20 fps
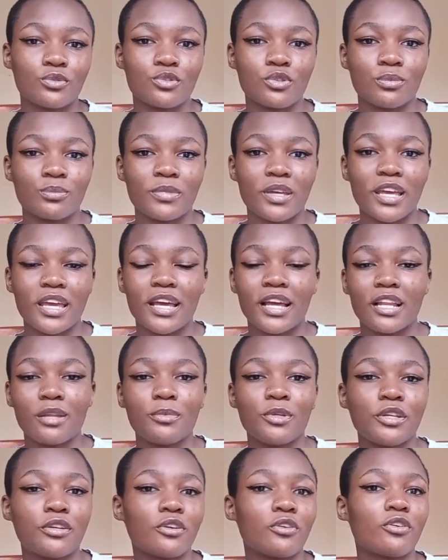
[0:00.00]
chop my hair. Let
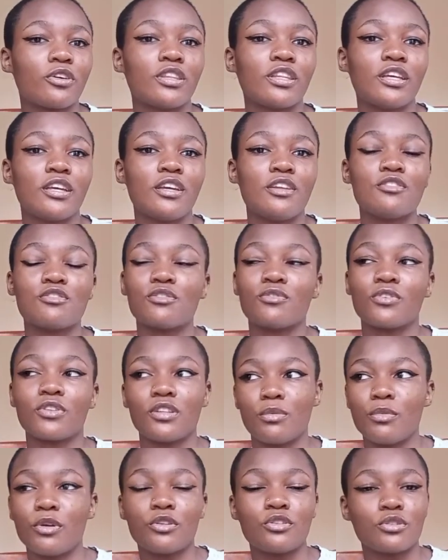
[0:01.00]
me record the intro for the
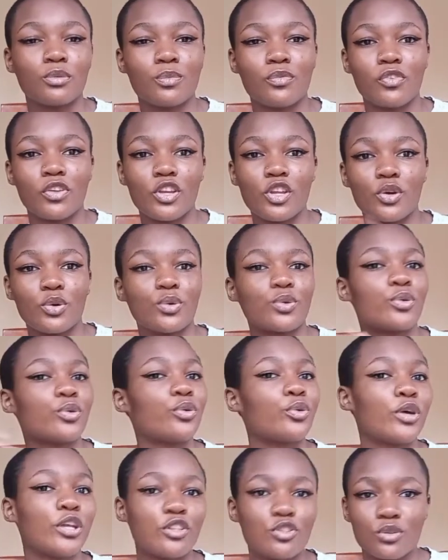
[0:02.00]
big chop video.
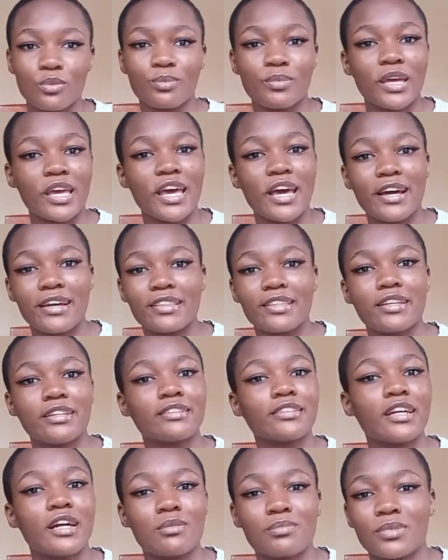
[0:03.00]
Go and chop my hair, then
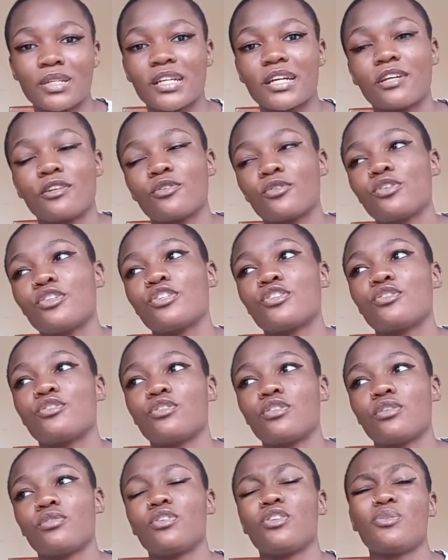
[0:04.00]
come back and continue
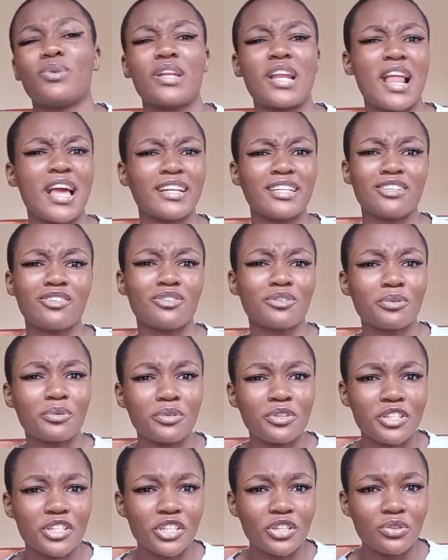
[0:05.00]
the video. Well, I did not
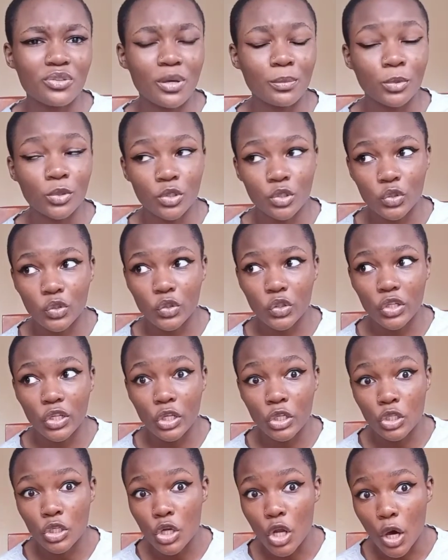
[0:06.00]
continue. I'm
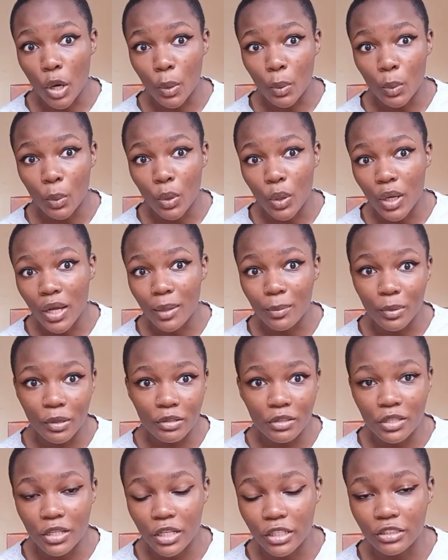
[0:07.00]
continuing it now, a month
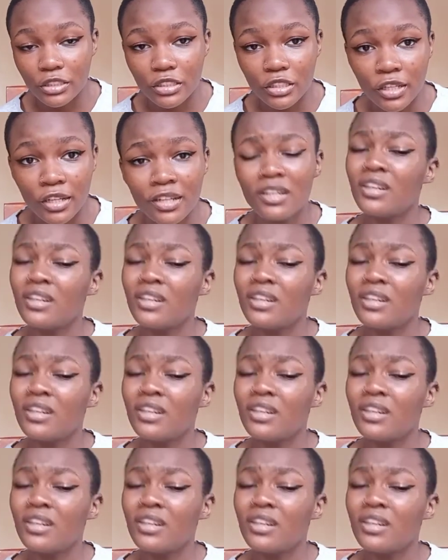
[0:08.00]
later.